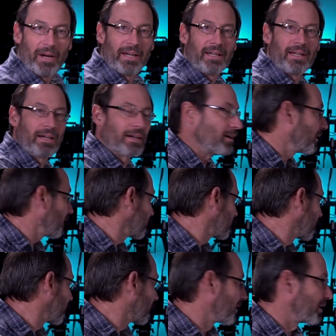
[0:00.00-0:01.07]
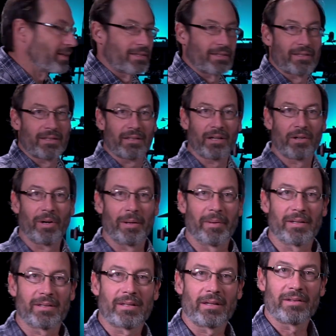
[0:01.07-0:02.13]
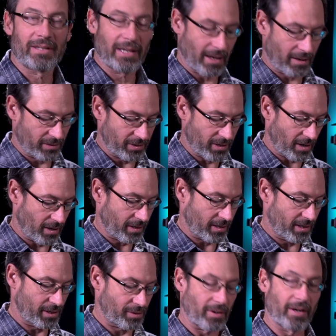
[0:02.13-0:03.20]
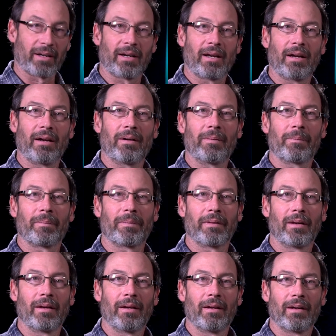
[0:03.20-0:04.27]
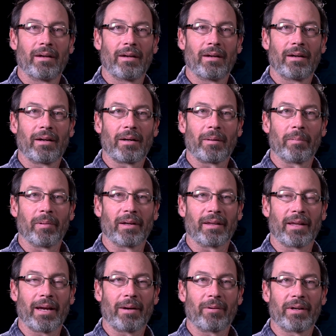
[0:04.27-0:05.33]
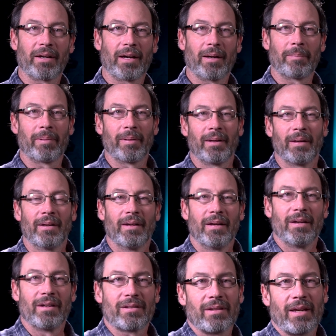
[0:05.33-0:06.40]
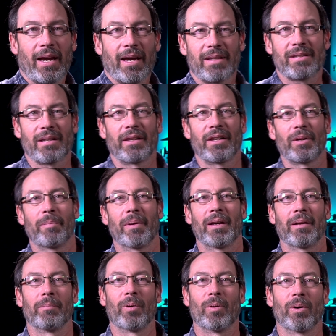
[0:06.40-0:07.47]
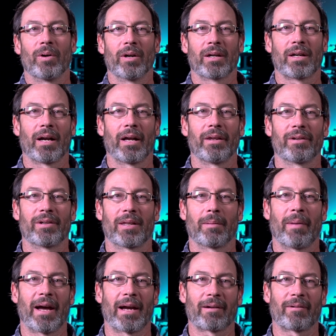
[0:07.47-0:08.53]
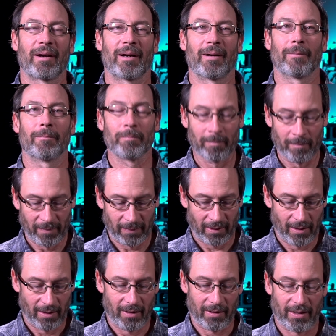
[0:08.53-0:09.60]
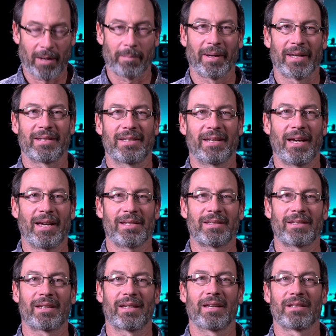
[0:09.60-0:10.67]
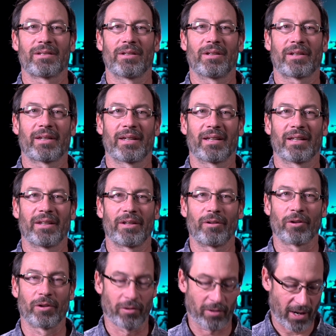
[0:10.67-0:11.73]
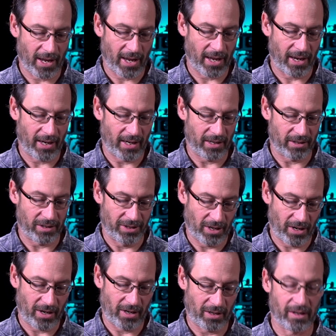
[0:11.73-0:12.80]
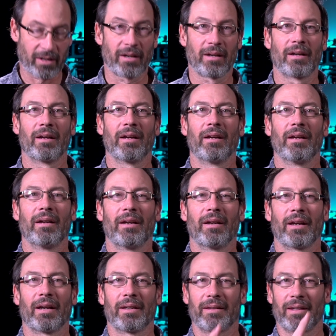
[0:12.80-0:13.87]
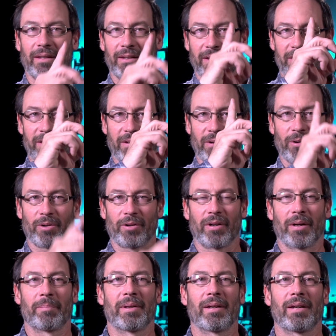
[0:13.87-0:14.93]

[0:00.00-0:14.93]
right here to this equipment. So see how dark it is right now? I'll bring that one up. So that adds a little bit more color to the background. Now my desk is looking a little gray and dark, and then this corner up